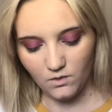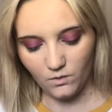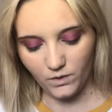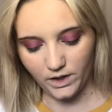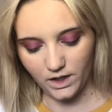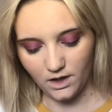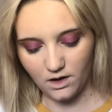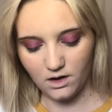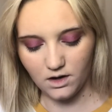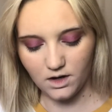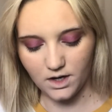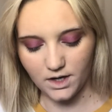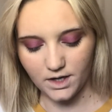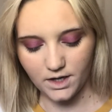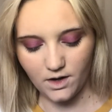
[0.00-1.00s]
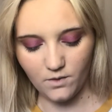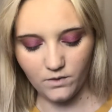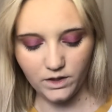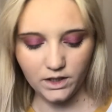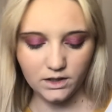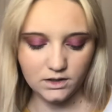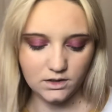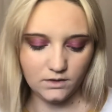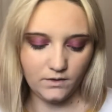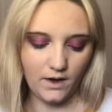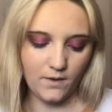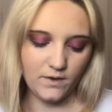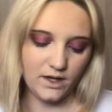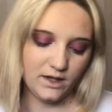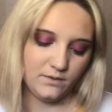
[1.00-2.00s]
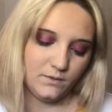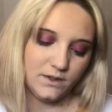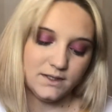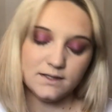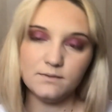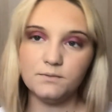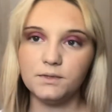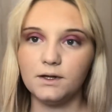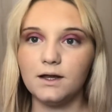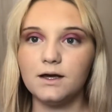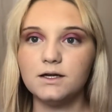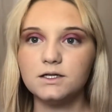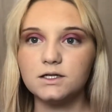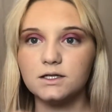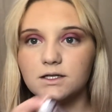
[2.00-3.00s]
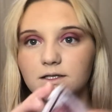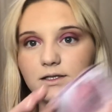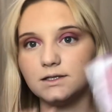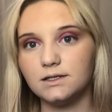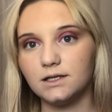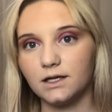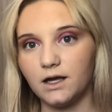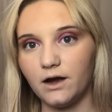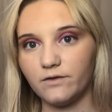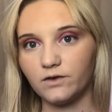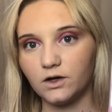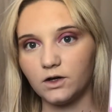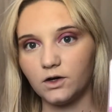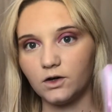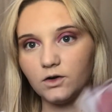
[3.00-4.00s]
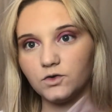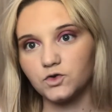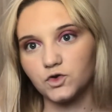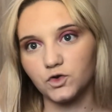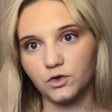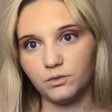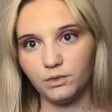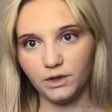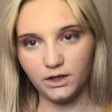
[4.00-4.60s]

we are going to go in with some blush. This is the CoverGirl True